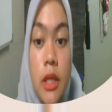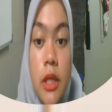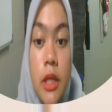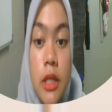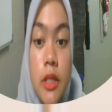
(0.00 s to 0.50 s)
It
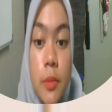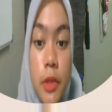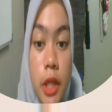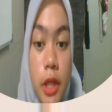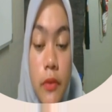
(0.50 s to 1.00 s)
is
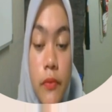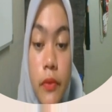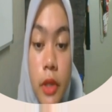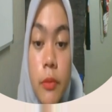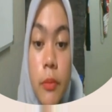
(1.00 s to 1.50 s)
obtaining
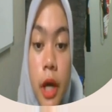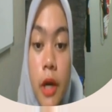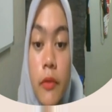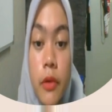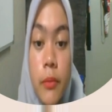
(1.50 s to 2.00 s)
feedback
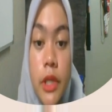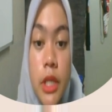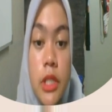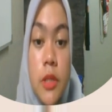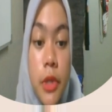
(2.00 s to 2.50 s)
from each
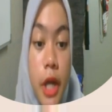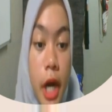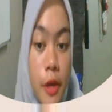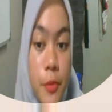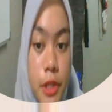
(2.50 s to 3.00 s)

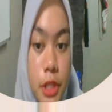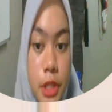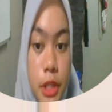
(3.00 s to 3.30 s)
PIBG